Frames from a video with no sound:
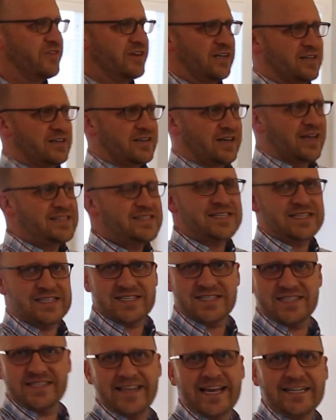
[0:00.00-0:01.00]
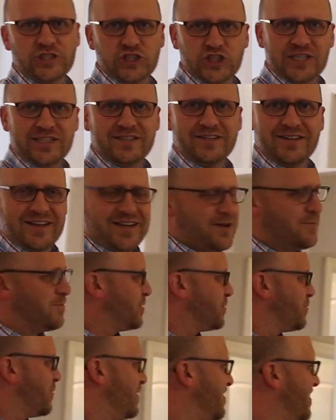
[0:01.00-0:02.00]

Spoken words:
of a nice extension between